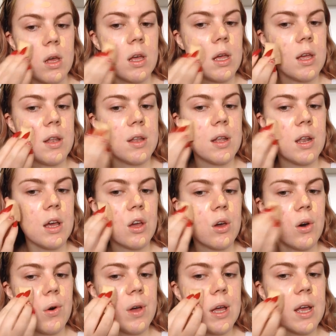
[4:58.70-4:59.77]
And then I
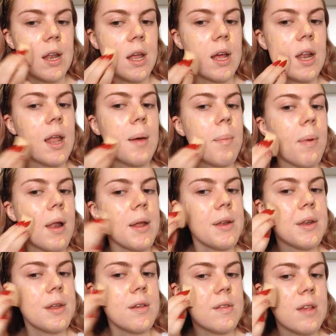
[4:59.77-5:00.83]
go in and I
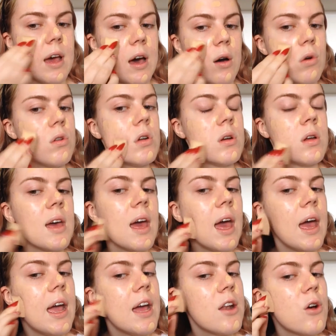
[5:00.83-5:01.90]
blend this out.
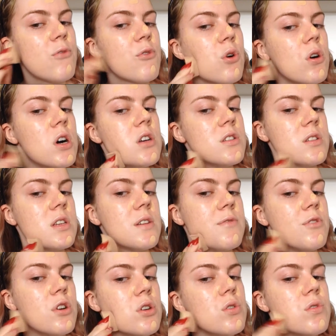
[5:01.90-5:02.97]
And of course,
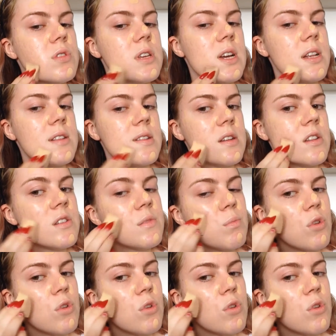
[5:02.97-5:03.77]
if you're using a tinted